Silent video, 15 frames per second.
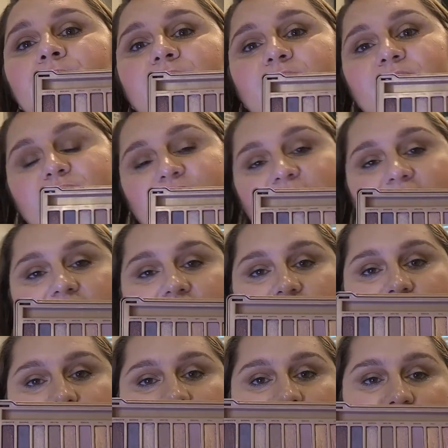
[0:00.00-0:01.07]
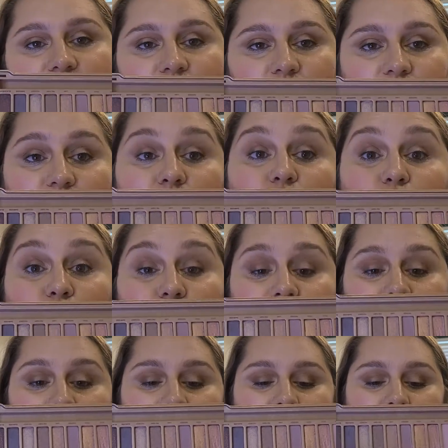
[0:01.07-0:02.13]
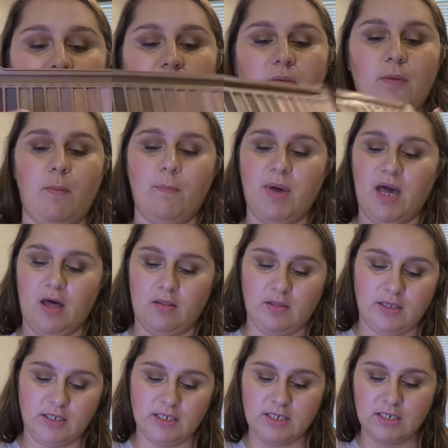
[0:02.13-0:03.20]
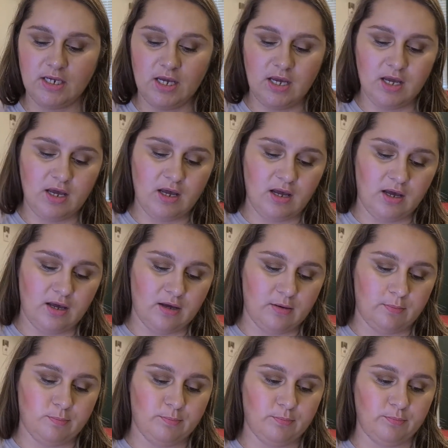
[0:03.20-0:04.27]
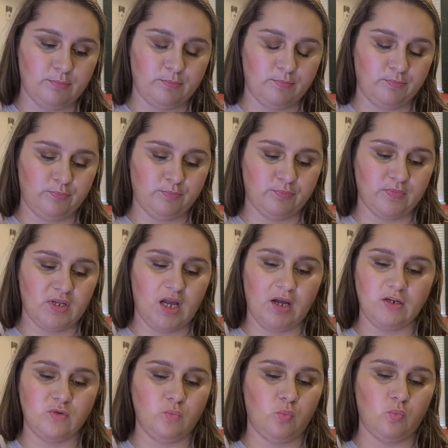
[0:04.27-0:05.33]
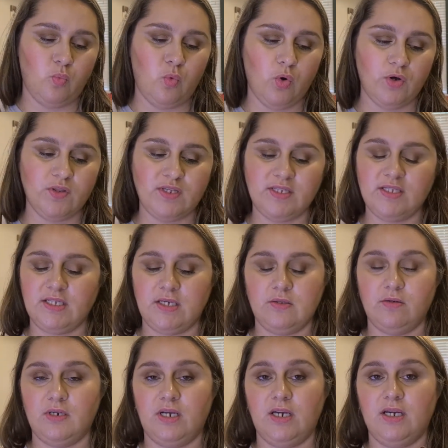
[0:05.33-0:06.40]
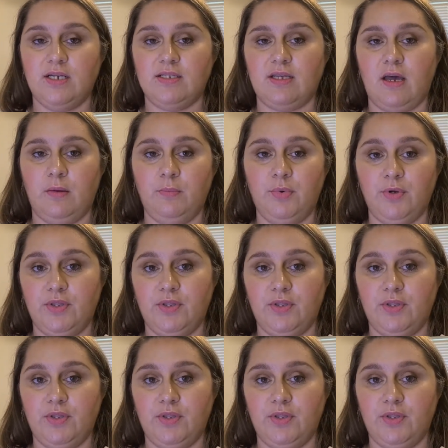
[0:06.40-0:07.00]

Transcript: Naked 3 palette. I wore this the other day because I put